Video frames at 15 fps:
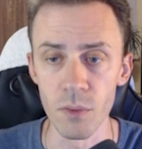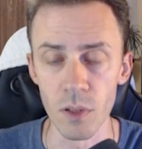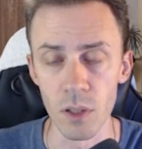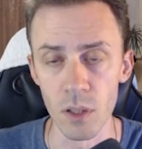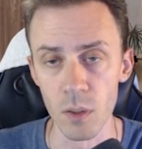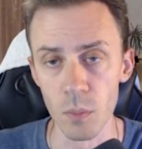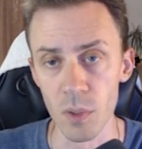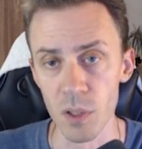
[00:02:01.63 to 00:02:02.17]
a
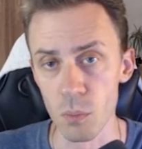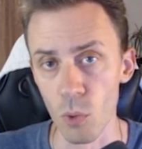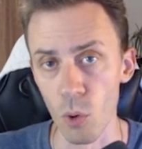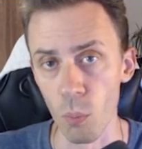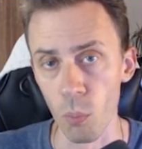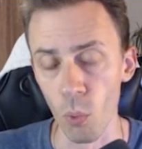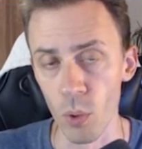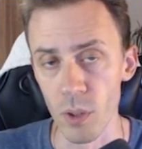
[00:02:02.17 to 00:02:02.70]
little bit more
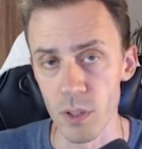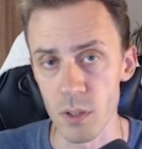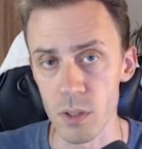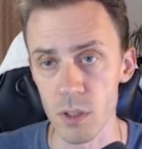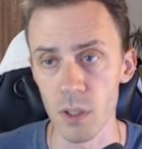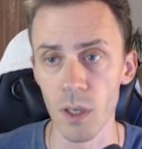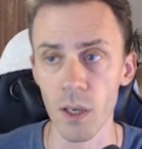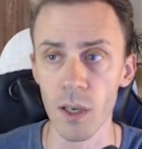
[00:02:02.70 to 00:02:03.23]

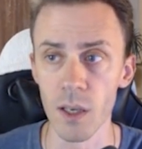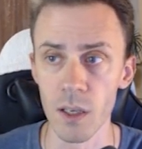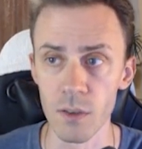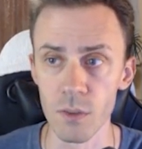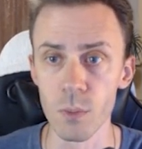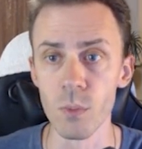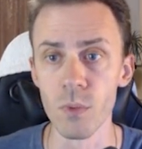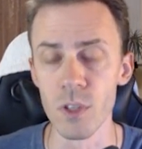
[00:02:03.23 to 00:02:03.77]
points
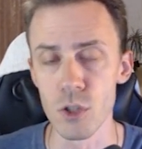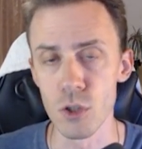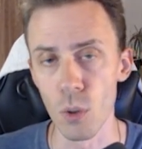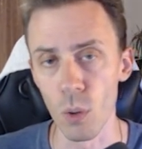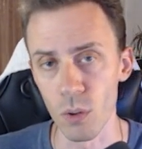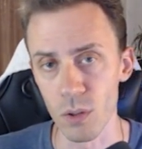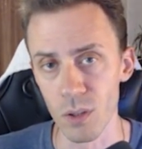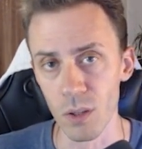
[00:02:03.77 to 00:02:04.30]
if we
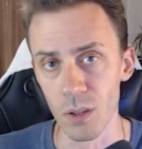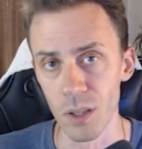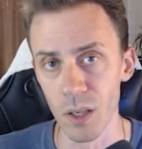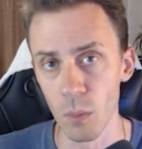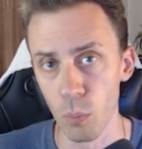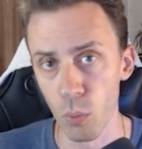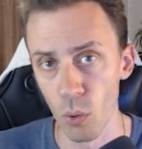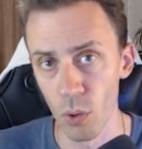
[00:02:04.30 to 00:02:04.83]
talk the
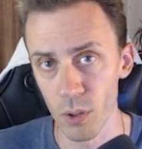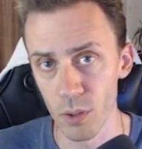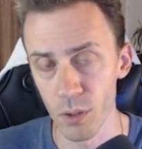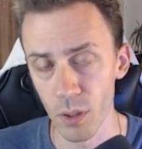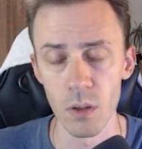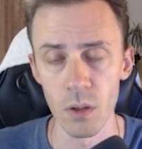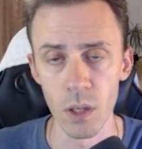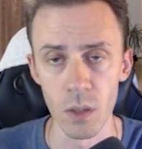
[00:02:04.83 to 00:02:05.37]

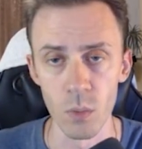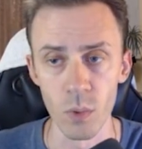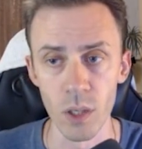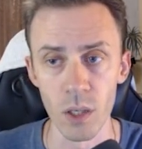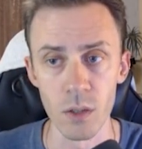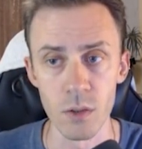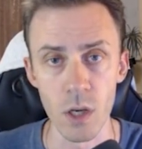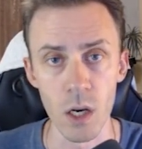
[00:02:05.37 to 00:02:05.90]
leaderboard, and we're
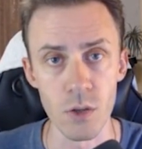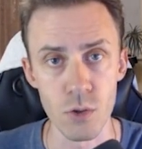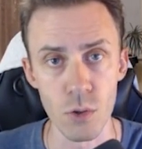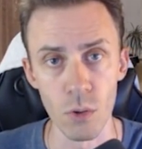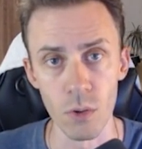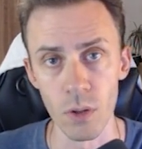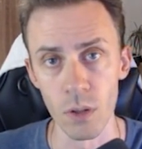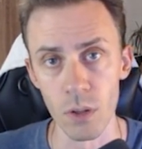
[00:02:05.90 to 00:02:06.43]
gonna touch
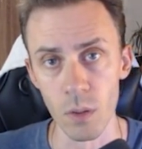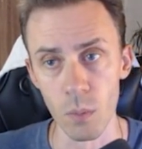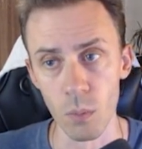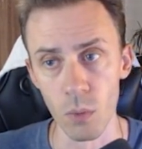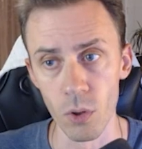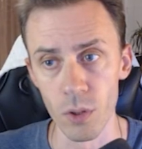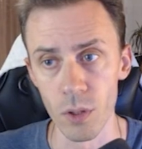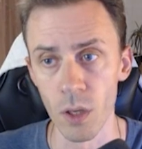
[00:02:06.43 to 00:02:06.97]
on the
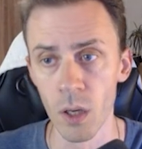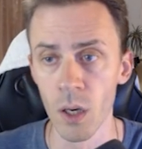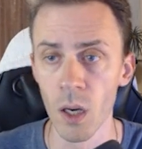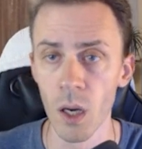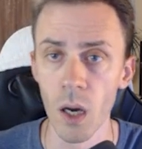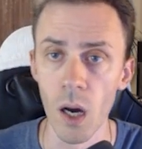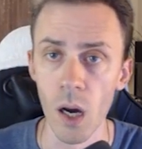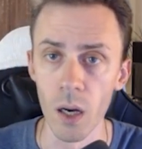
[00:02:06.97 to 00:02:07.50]
leaderboard
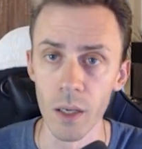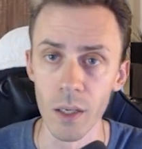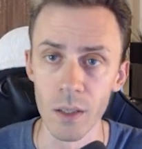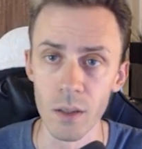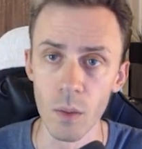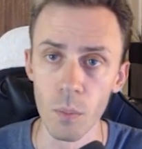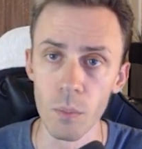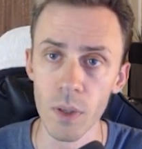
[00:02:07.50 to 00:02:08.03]

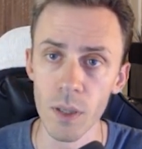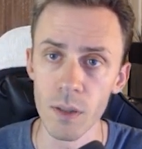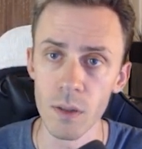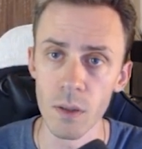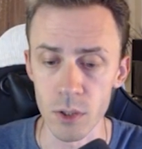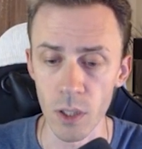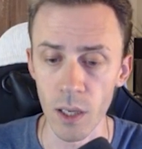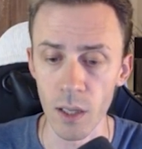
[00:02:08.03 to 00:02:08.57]
in a bit.
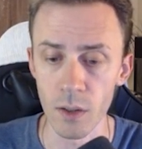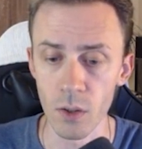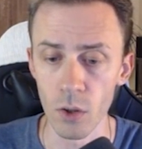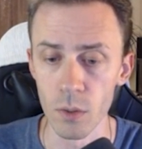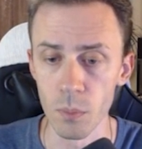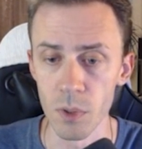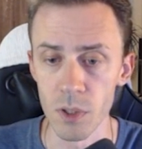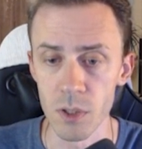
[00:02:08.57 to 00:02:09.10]
And
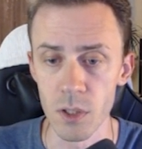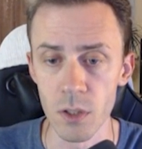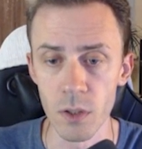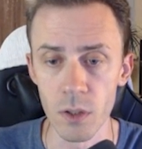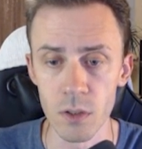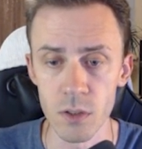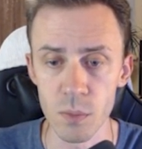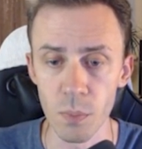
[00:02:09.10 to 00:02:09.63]
on
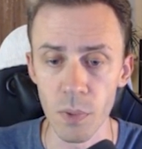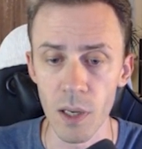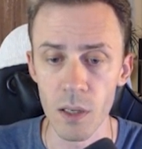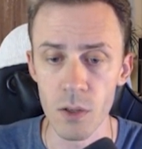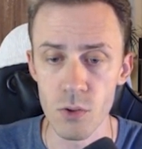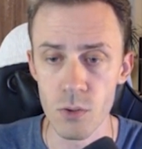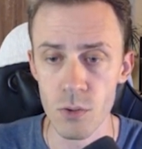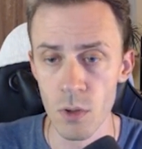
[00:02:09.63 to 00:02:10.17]
materials
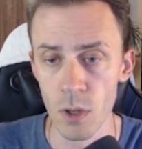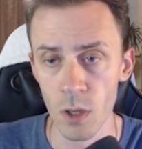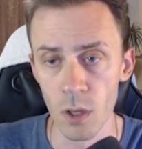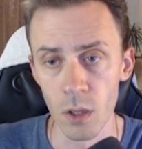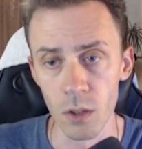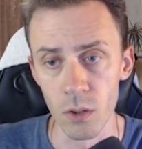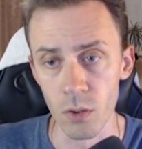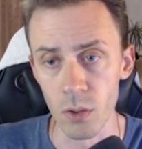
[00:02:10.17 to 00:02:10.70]
page,
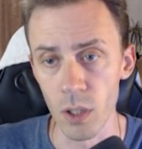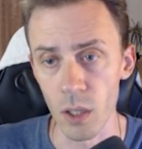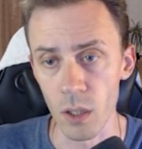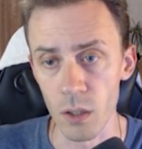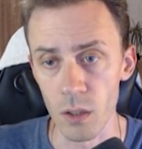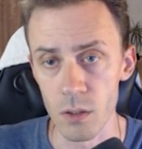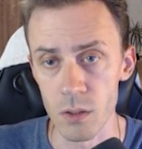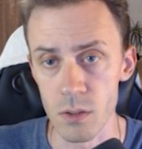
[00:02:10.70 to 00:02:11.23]
you're
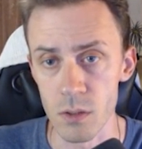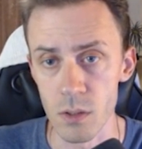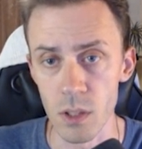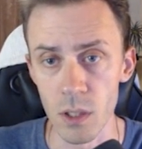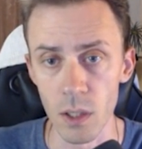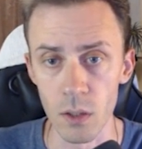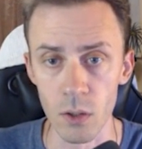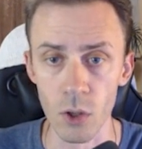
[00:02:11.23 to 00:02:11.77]
gonna
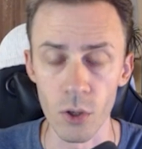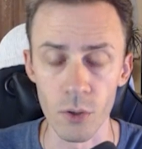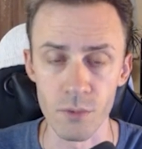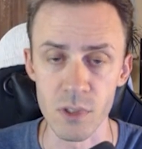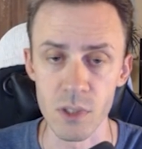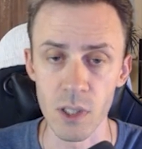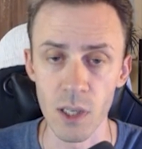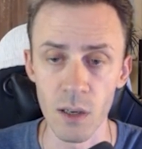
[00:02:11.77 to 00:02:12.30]
see a lot of
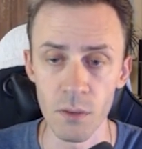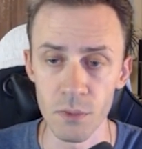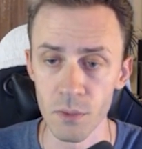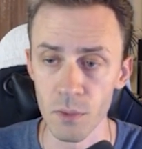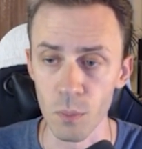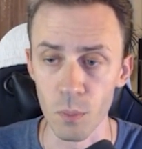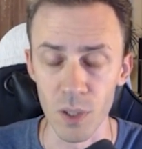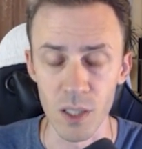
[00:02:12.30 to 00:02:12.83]
stuff,
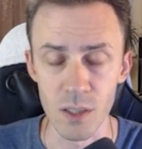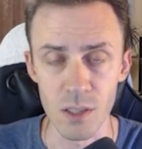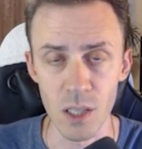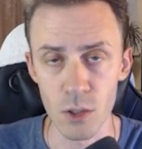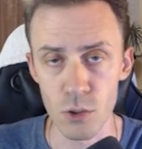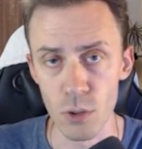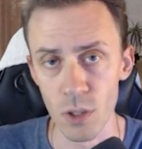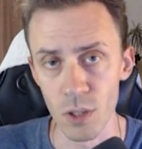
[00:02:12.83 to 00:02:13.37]
but it's
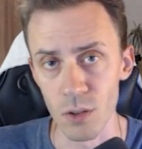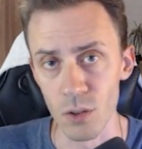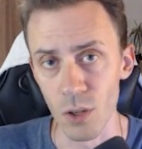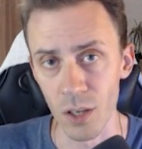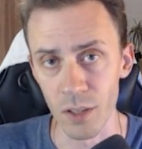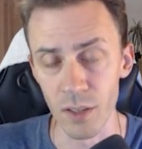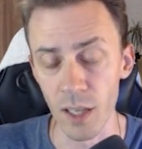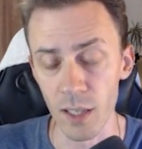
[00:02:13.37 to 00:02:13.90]
actually
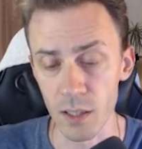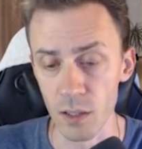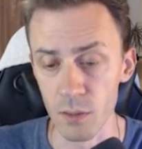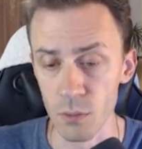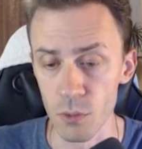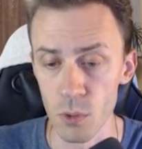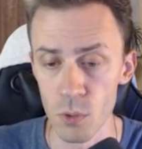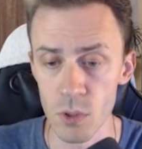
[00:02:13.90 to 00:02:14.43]
not that
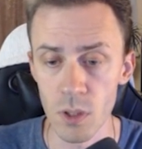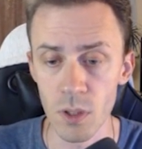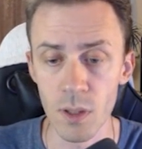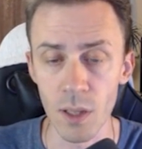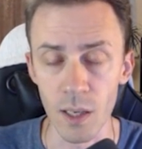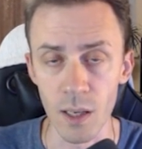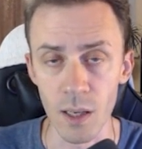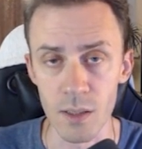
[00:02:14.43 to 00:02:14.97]

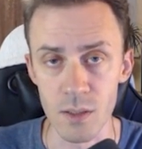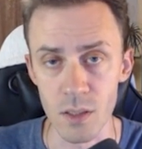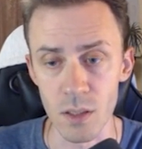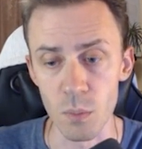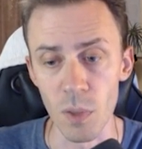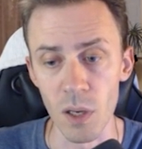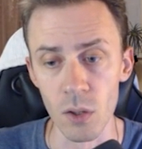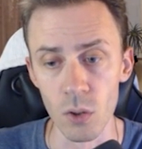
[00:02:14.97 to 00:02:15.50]
confusing as
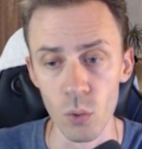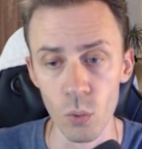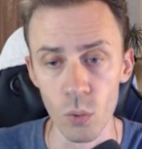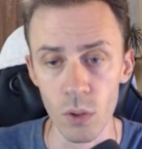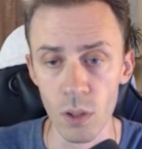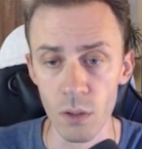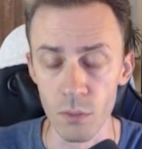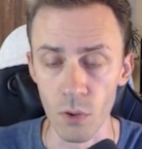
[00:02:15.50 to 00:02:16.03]
it may
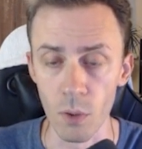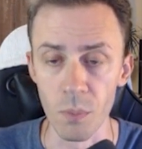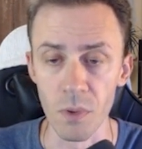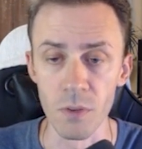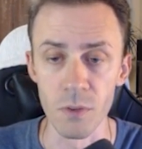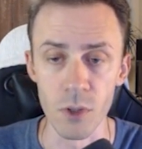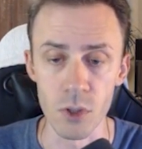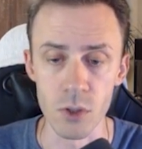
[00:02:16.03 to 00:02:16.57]
look from the
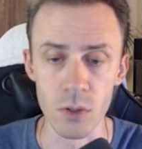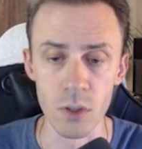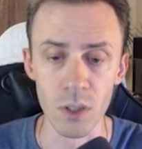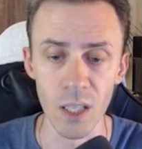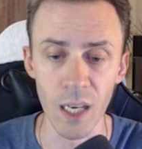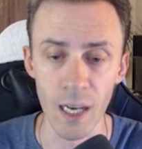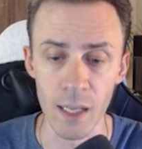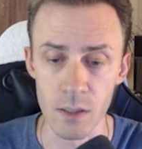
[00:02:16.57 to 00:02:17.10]
first
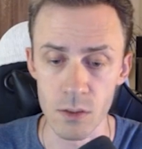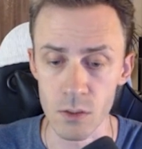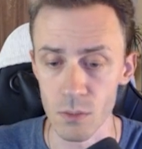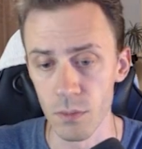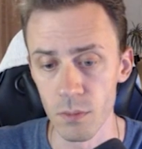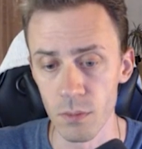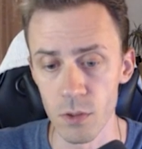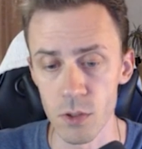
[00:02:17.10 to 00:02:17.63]
glance.
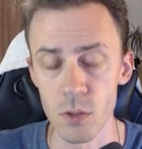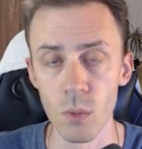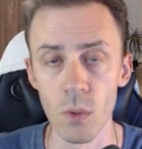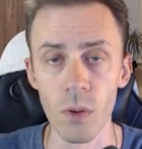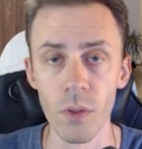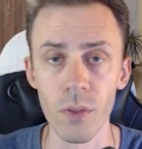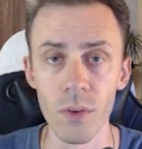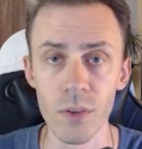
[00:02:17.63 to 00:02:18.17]
First of
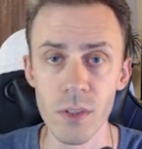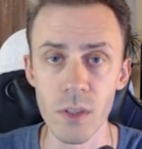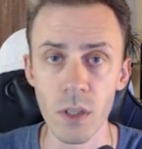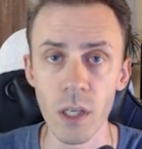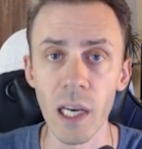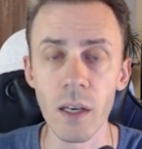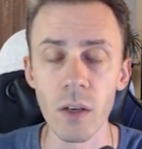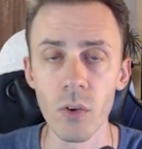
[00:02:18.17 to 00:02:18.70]
all, there is a
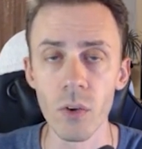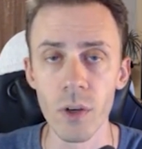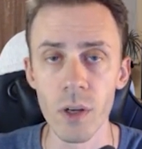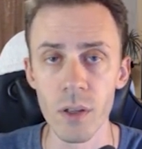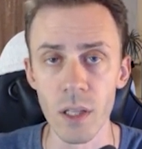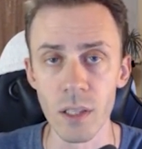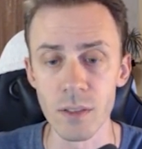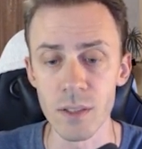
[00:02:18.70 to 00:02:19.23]
category
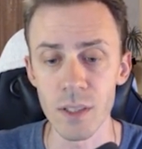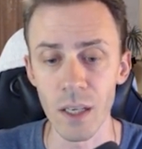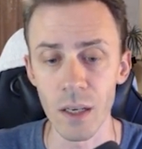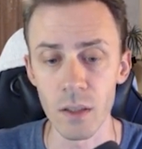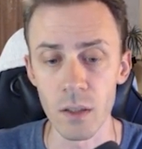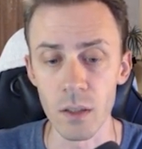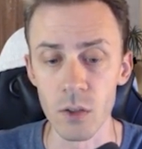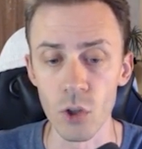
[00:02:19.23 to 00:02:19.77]
that's
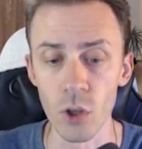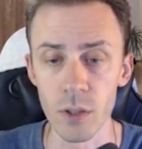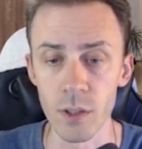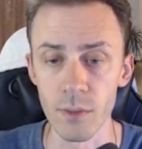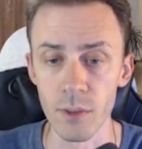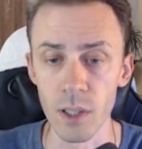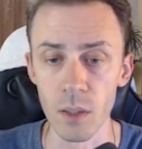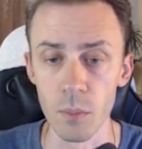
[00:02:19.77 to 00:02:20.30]
currently not
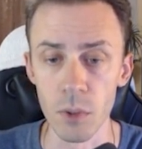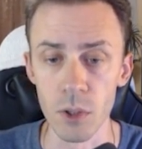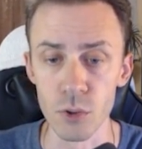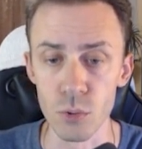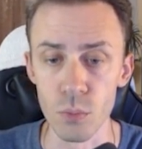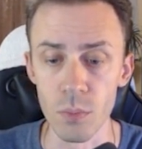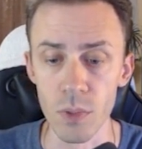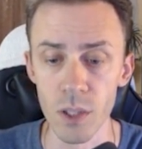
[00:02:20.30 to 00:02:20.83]
available
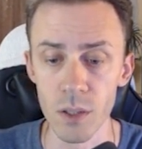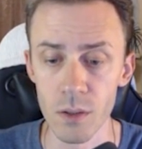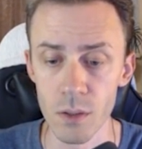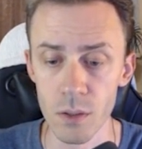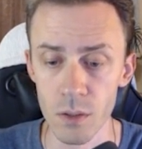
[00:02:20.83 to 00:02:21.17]
to mint.